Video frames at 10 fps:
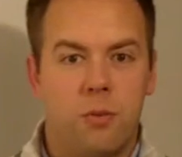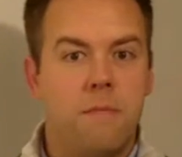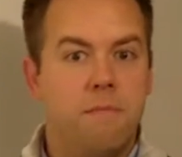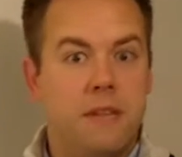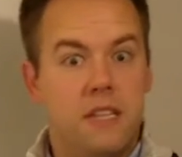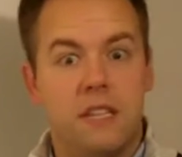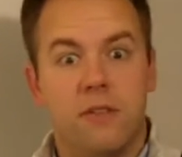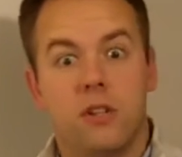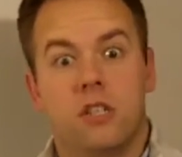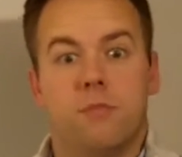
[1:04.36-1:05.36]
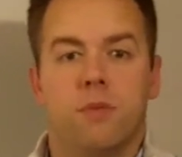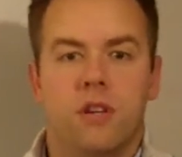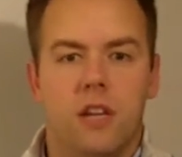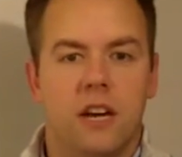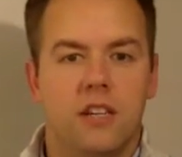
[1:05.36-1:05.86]
between busy versus
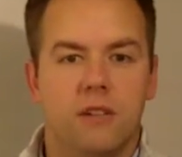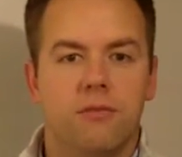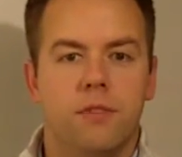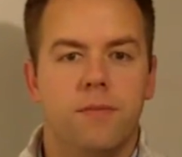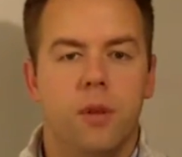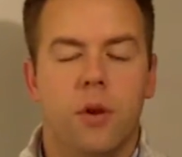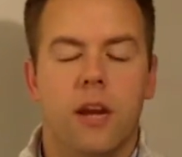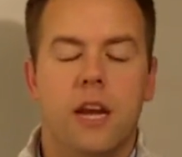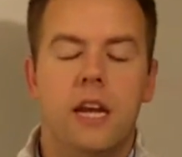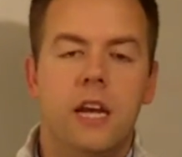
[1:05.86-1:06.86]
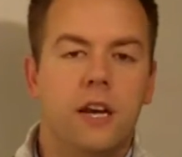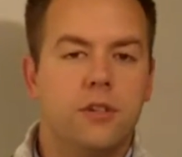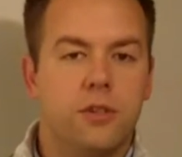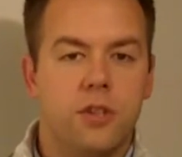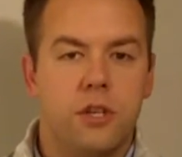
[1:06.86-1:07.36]
productive. Okay,
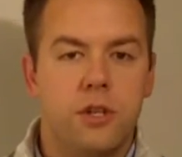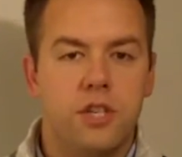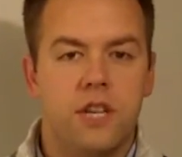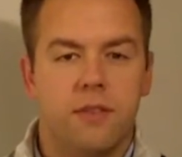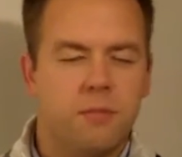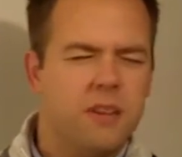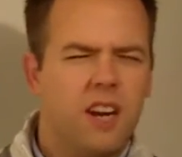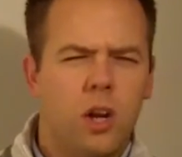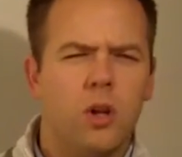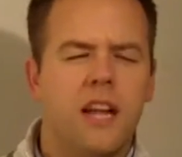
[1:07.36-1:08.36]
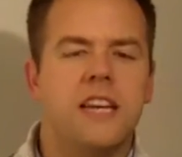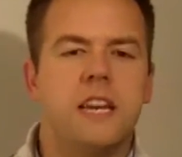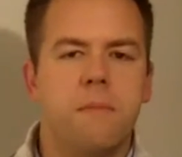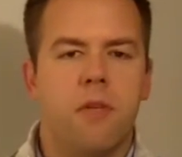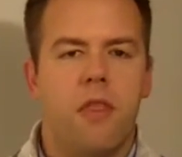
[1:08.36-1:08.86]
because there's a huge difference, but I'm going to go a lot
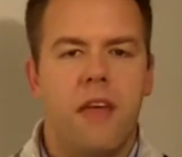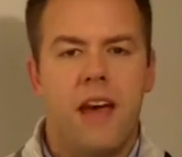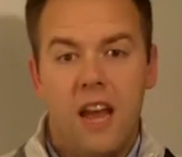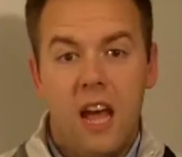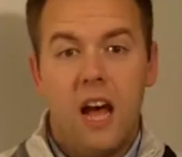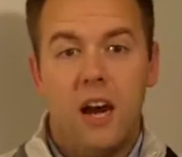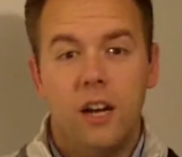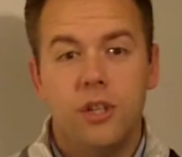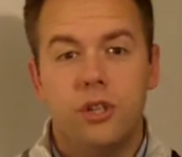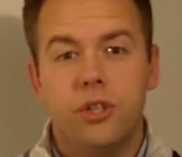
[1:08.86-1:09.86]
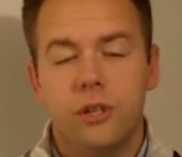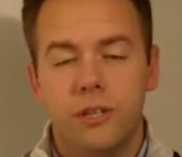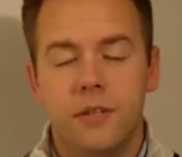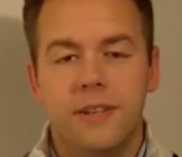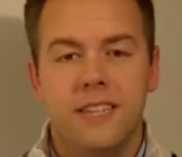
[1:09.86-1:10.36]
deeper than that. I'm going to show
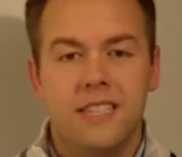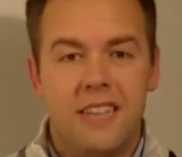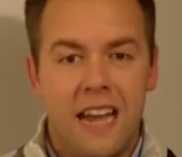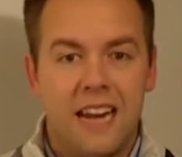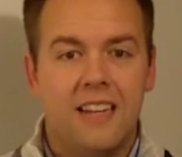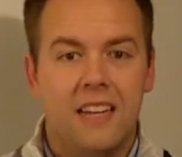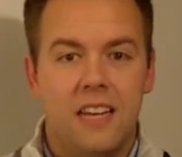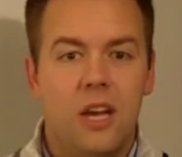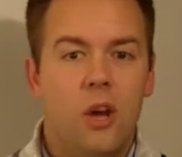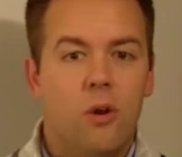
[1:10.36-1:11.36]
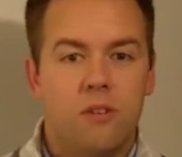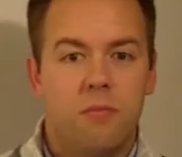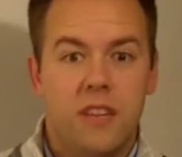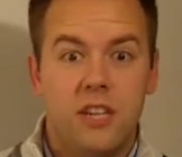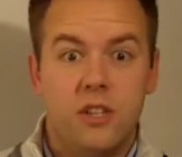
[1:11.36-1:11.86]
you exactly
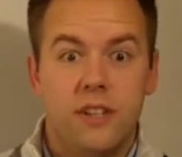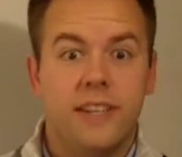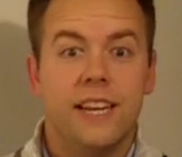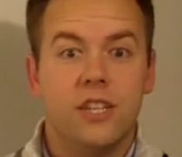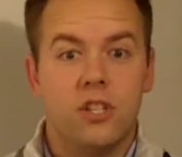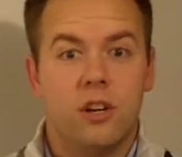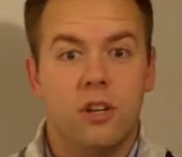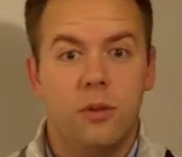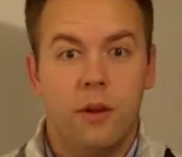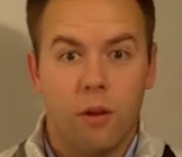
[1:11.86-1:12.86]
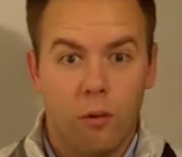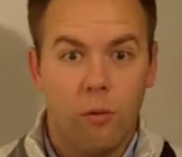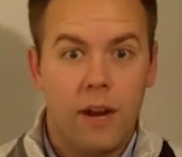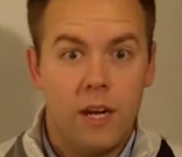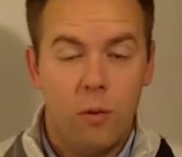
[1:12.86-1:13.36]
some things you can get started
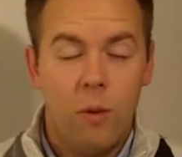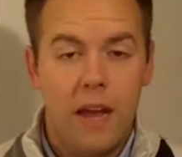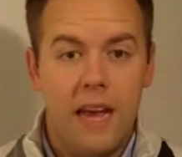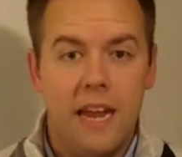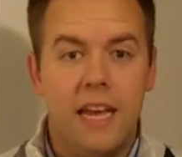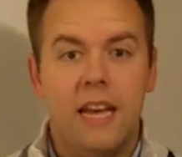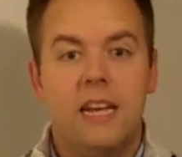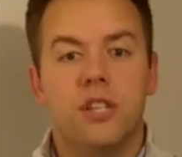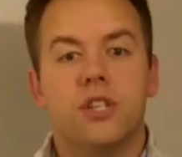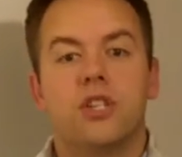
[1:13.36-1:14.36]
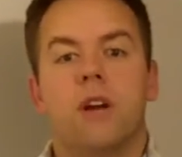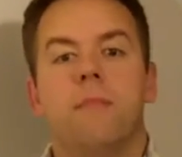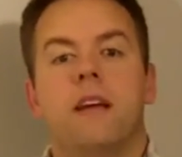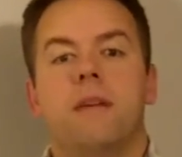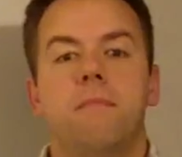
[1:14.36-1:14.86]
doing right away to
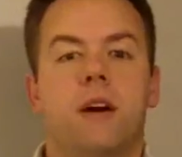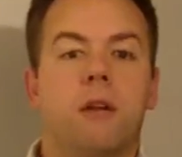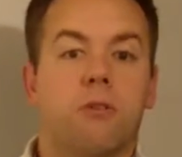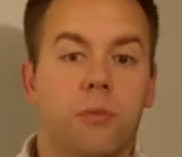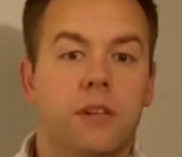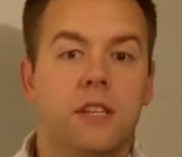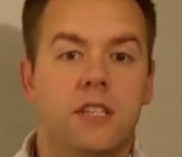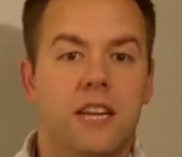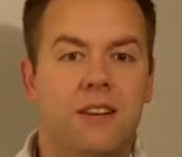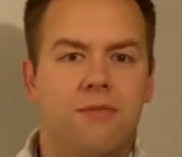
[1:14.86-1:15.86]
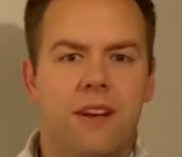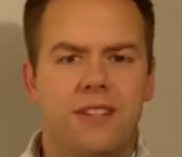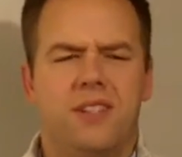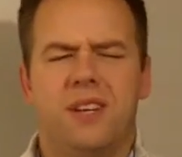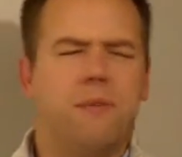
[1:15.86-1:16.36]
start making money with real estate
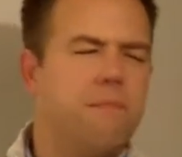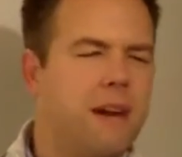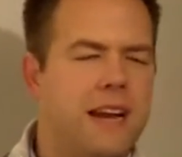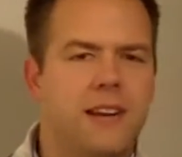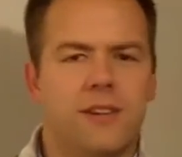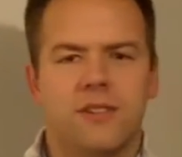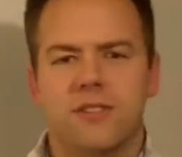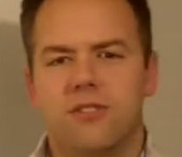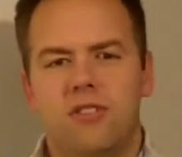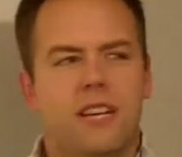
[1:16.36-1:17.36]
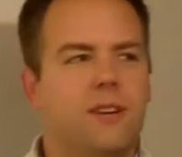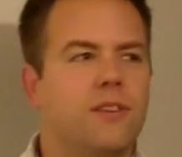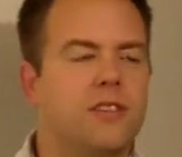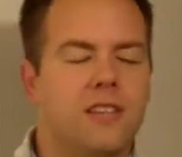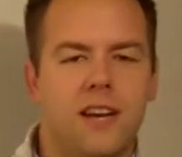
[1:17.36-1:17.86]
investing. You know, buyers and
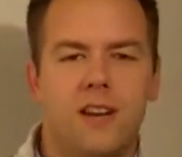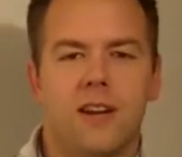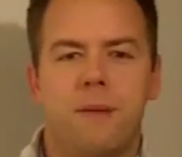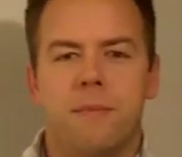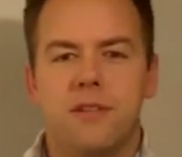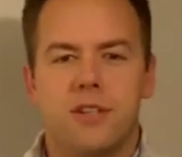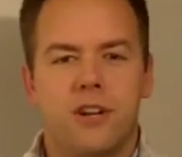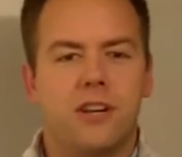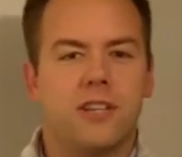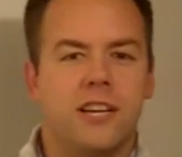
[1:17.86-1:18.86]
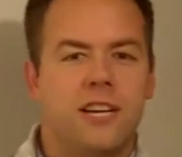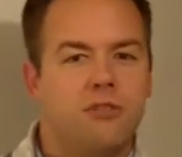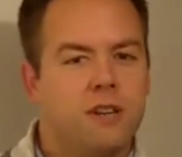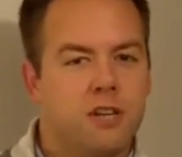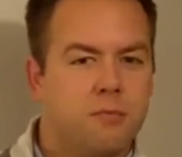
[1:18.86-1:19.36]
sellers and title companies, attorneys,
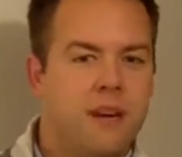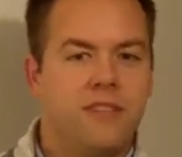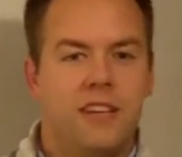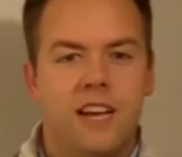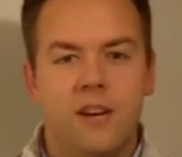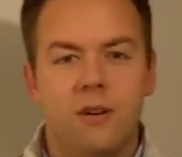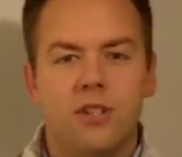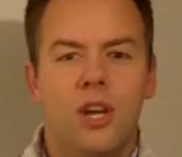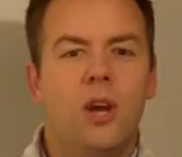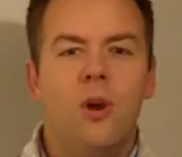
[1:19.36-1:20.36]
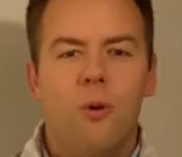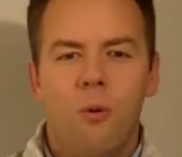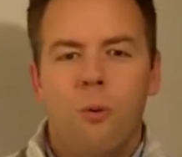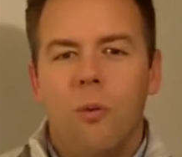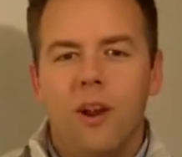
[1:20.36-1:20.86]
contractors, private lenders,
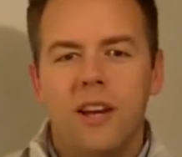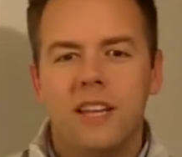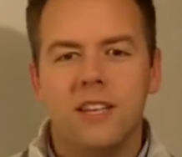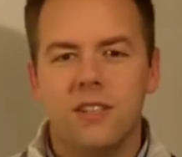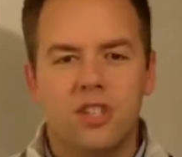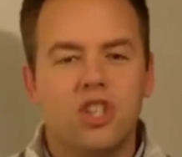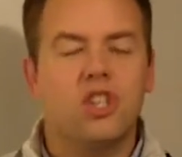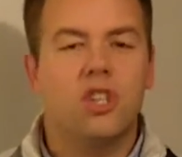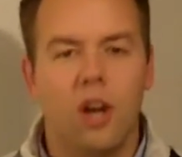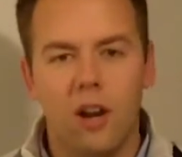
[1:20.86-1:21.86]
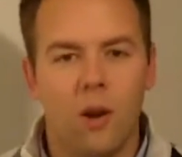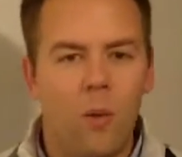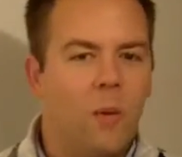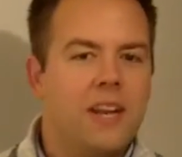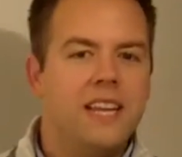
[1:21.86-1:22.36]
where do you
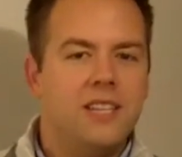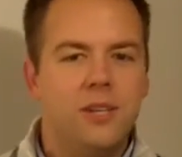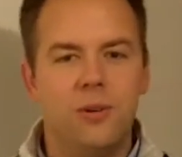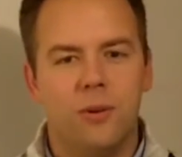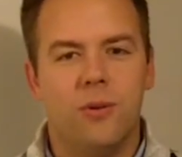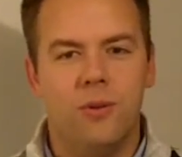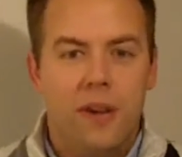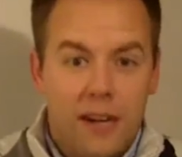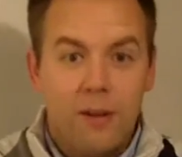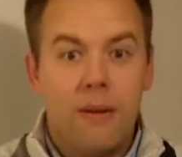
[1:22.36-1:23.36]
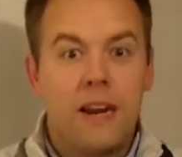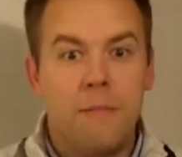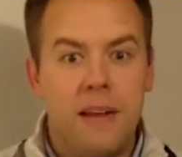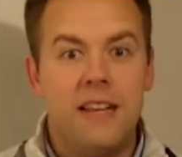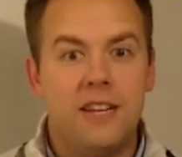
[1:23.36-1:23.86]
start? What do you do? Well, I'm going to
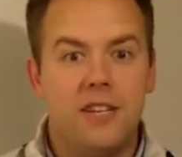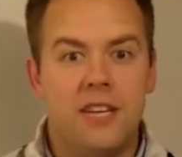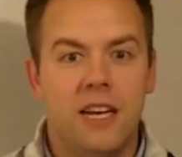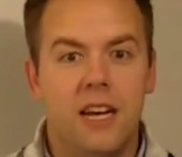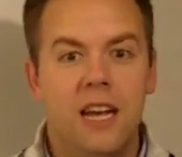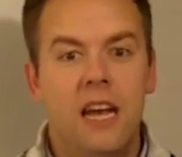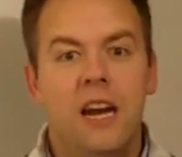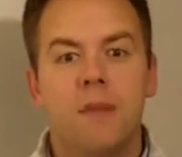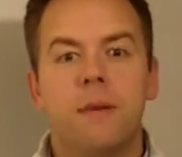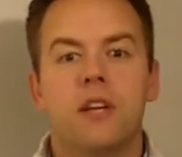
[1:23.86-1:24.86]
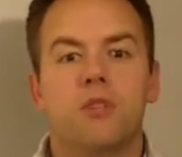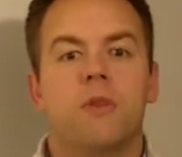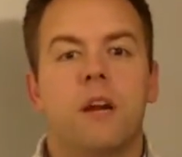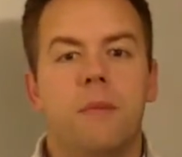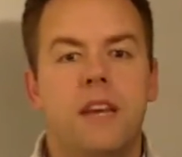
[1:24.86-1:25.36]
recommend that to you. I'm going to make
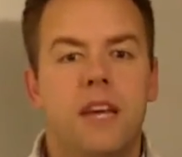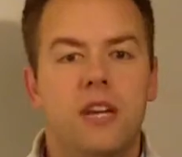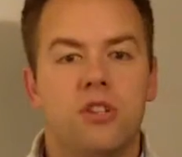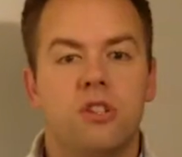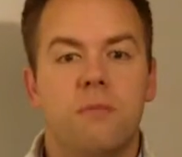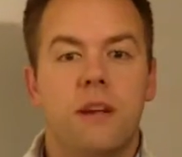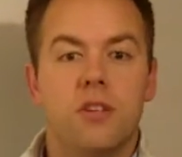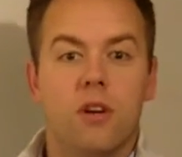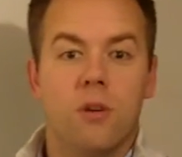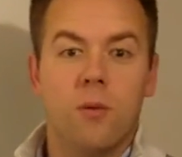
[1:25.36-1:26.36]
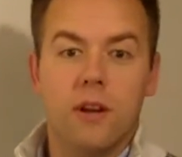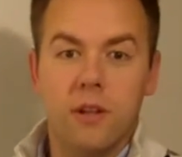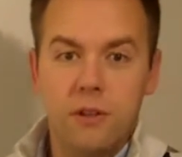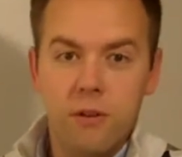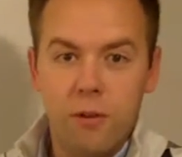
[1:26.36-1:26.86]
some recommendations based on where
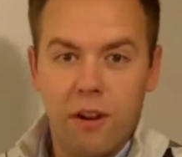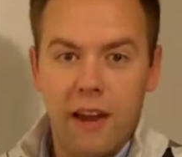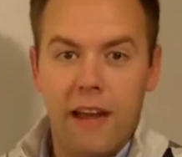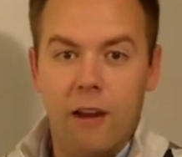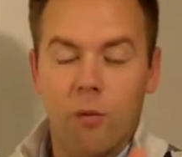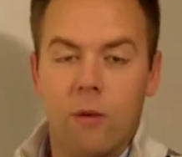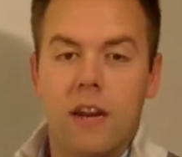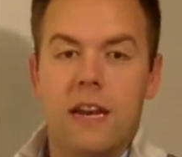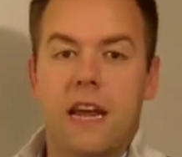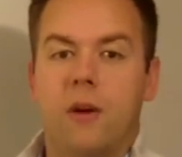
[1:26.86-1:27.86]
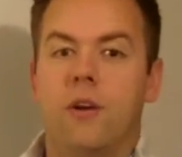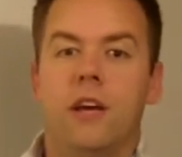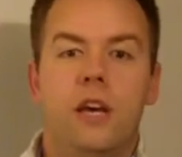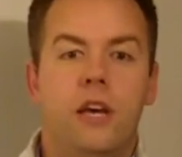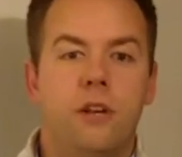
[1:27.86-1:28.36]
you are at right now
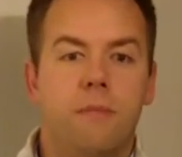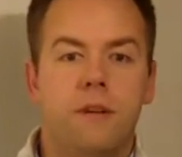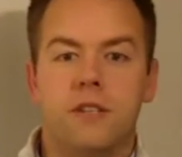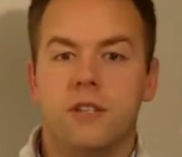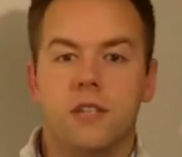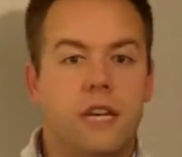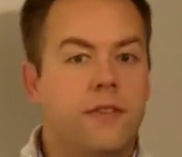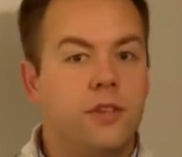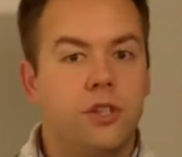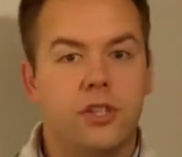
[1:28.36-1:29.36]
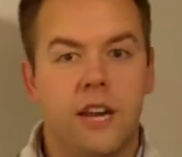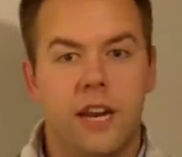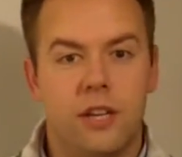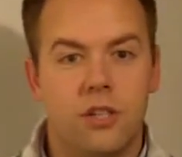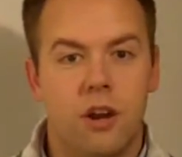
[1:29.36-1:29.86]
in your business. If you're just
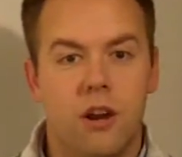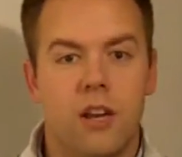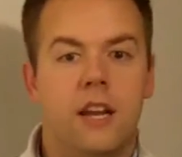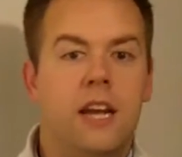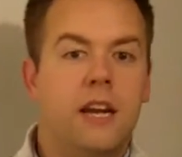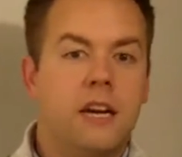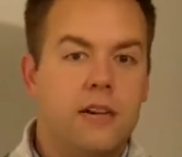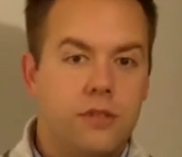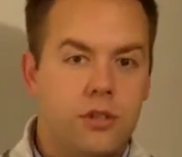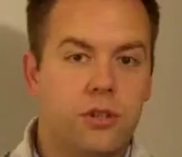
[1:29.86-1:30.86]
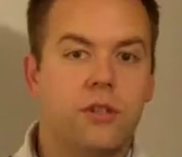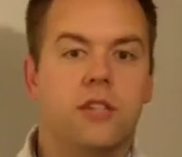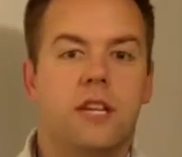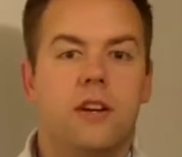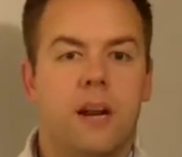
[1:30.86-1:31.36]
getting started, I'll have a certain
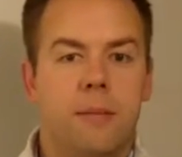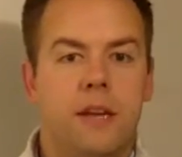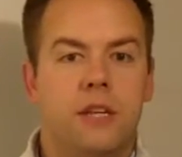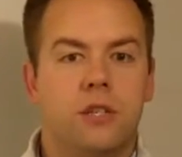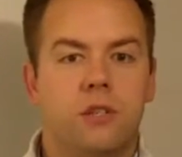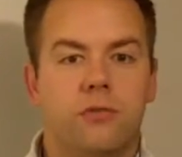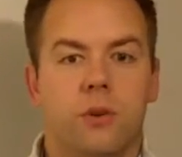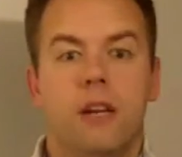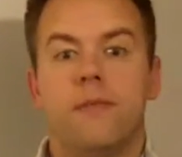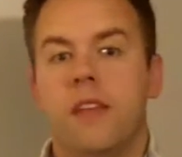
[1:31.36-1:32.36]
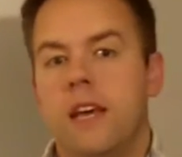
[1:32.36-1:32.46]
set of recommendations for you.